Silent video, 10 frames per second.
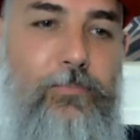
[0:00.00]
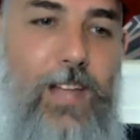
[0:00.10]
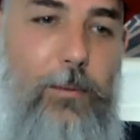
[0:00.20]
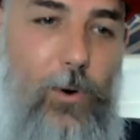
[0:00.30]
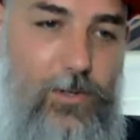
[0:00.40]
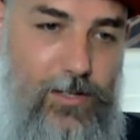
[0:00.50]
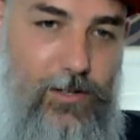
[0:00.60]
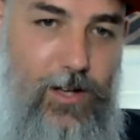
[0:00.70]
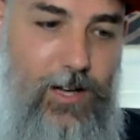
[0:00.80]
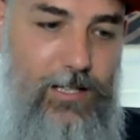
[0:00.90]
I'm also
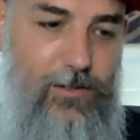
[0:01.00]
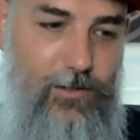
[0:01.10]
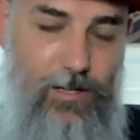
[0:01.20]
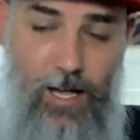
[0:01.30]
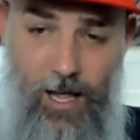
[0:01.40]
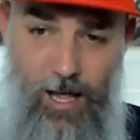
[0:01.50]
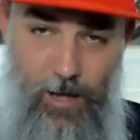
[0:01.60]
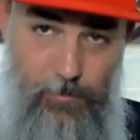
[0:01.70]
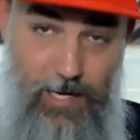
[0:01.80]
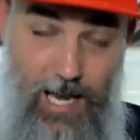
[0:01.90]
going to
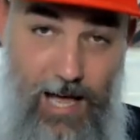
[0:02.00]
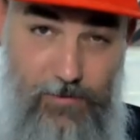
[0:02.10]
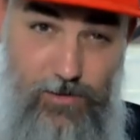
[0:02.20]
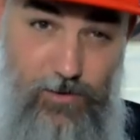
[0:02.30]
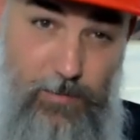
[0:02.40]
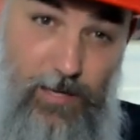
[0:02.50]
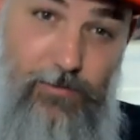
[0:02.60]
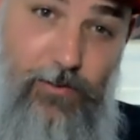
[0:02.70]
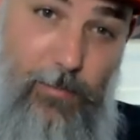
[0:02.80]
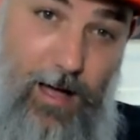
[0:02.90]
be live streaming
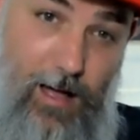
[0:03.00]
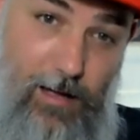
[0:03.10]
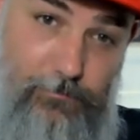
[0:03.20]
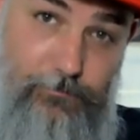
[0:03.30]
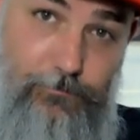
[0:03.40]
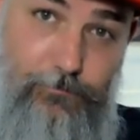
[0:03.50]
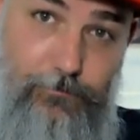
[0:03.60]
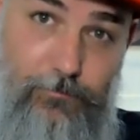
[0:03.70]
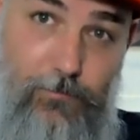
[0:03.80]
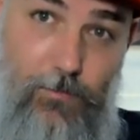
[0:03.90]
from my
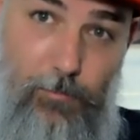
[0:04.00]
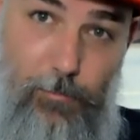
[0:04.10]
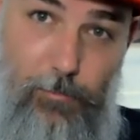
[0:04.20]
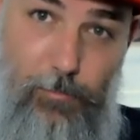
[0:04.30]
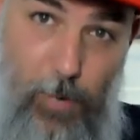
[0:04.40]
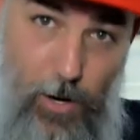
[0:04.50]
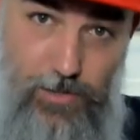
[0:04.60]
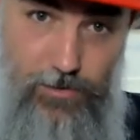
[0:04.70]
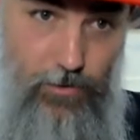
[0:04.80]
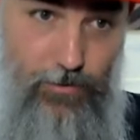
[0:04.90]

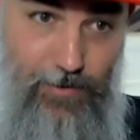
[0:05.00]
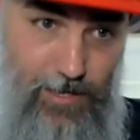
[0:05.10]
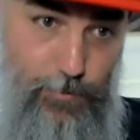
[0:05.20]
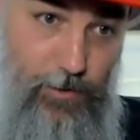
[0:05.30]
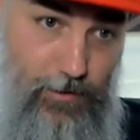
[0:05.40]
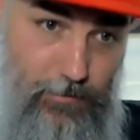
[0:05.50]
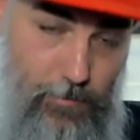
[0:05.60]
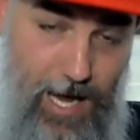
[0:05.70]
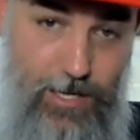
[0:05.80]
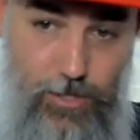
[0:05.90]
personal Facebook
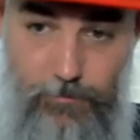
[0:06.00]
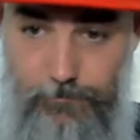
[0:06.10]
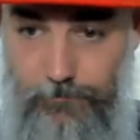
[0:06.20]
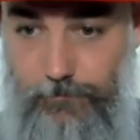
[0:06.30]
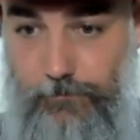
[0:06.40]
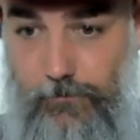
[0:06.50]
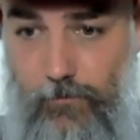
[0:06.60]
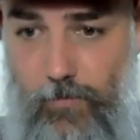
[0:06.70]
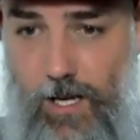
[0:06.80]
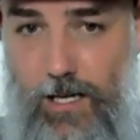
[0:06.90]
page,
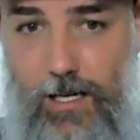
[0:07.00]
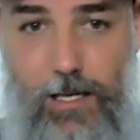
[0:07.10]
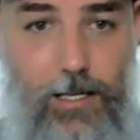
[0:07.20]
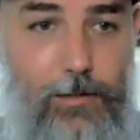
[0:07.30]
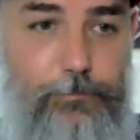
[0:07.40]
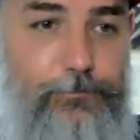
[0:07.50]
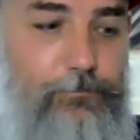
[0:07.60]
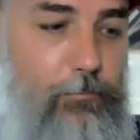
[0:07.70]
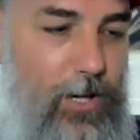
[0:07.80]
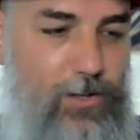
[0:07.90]

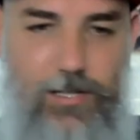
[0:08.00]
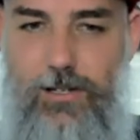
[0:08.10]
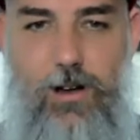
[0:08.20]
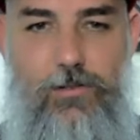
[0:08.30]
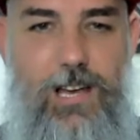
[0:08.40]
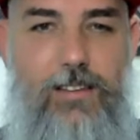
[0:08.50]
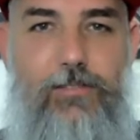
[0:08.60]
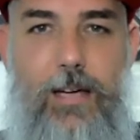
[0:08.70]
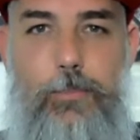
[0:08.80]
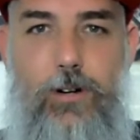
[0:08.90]
because it's not really
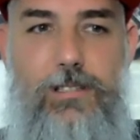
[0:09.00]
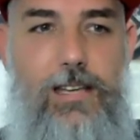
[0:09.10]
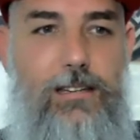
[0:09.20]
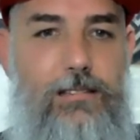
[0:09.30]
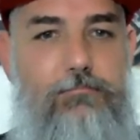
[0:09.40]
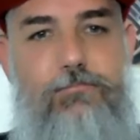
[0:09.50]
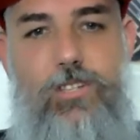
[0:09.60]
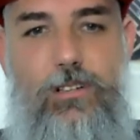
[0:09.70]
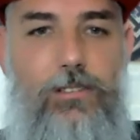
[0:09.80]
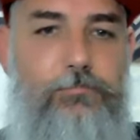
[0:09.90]
vape content.
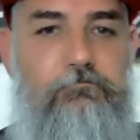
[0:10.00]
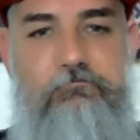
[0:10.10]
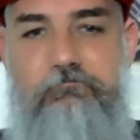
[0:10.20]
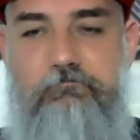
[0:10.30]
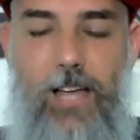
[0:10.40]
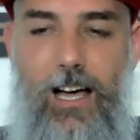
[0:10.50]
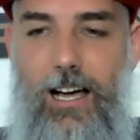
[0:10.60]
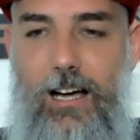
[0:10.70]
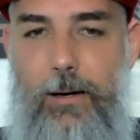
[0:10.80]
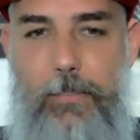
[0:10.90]
So
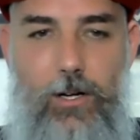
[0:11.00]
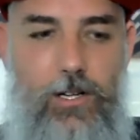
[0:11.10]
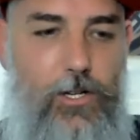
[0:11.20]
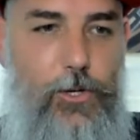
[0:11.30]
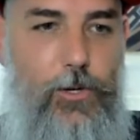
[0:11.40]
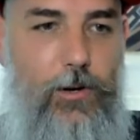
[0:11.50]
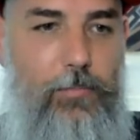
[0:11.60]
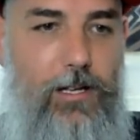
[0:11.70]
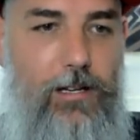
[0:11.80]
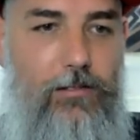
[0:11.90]
I'm not going to do it on
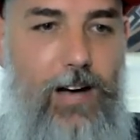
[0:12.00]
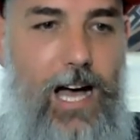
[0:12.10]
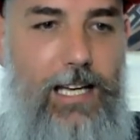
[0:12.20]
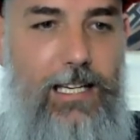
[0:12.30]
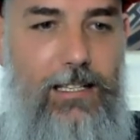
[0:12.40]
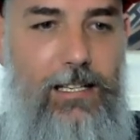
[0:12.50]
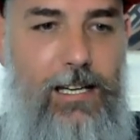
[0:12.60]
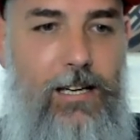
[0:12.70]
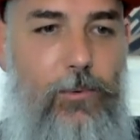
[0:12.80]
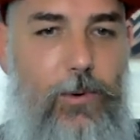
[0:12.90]
Bearded Viking.
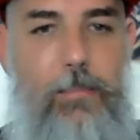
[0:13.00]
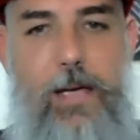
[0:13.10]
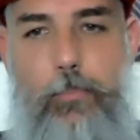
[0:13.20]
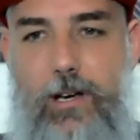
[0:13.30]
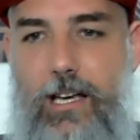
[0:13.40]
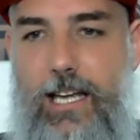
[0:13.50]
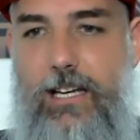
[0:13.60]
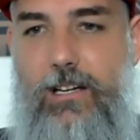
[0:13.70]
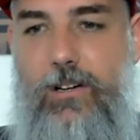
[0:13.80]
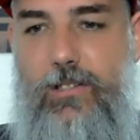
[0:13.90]
We may put a link
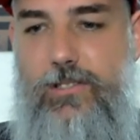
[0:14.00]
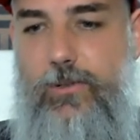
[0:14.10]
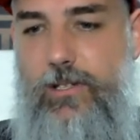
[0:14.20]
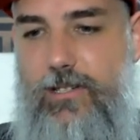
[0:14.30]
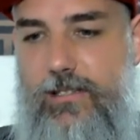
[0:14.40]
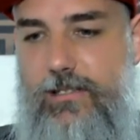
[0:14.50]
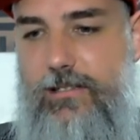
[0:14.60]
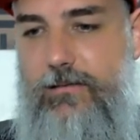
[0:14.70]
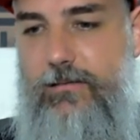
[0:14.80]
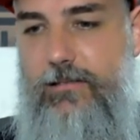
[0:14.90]
across to it just